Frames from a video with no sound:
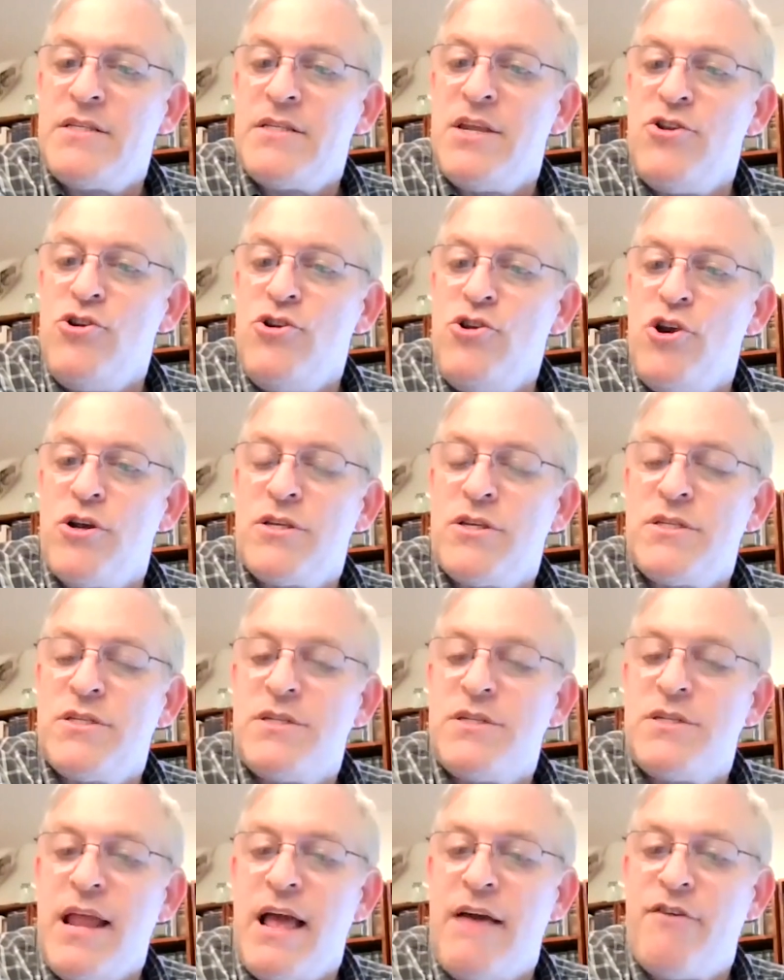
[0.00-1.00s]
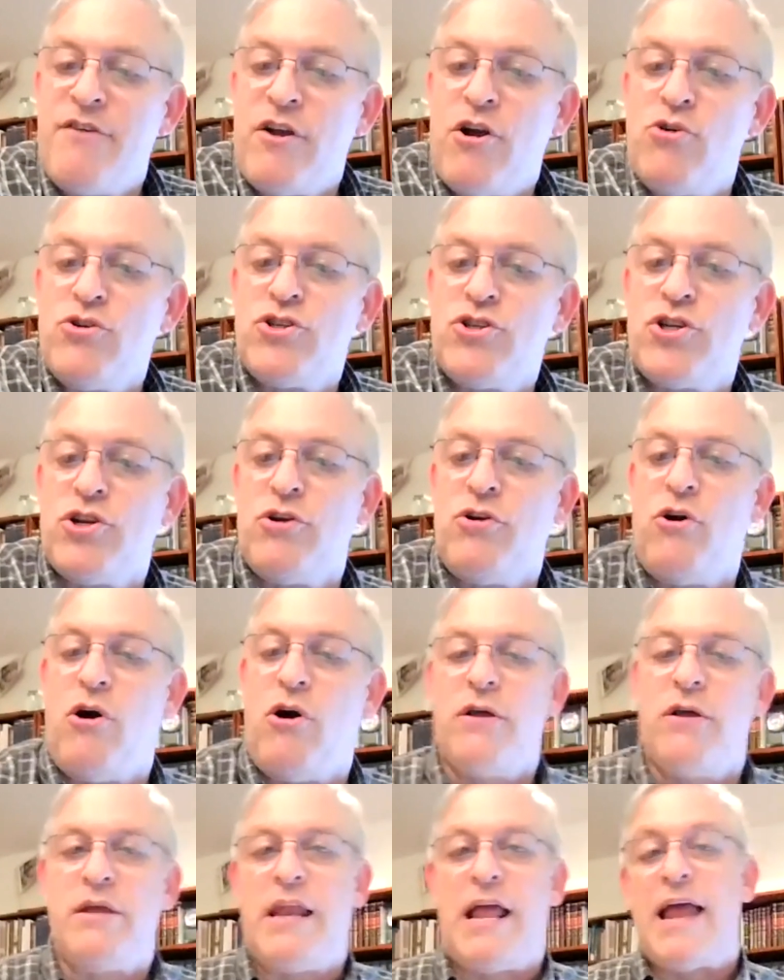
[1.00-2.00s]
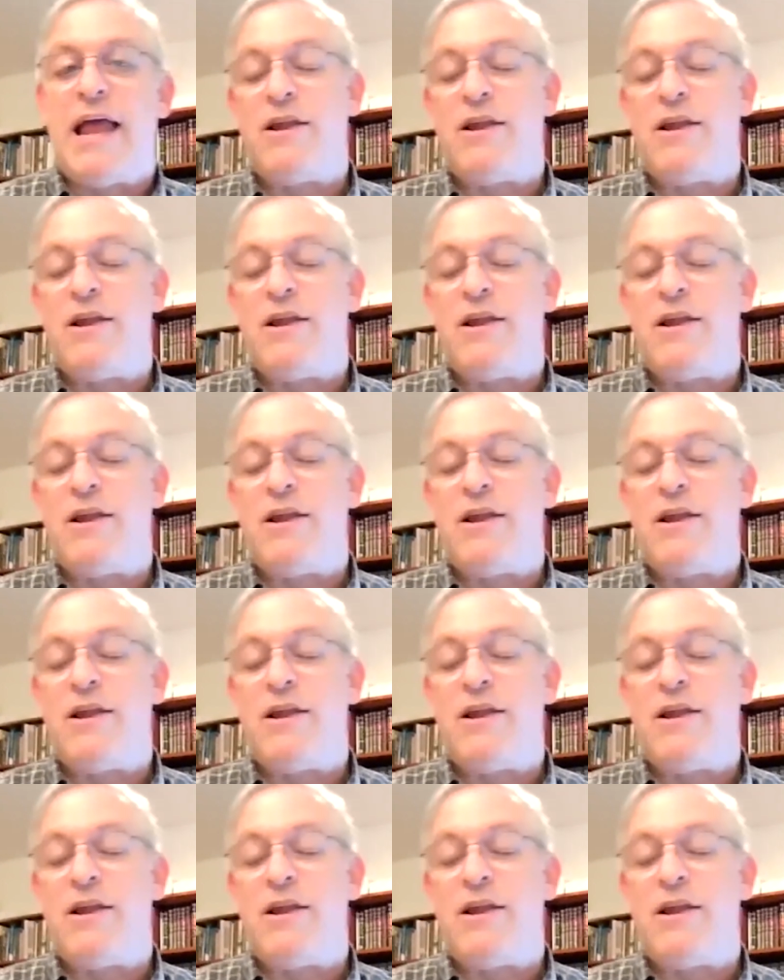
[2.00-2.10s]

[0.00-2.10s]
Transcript: doesn't New York State have a kosher law?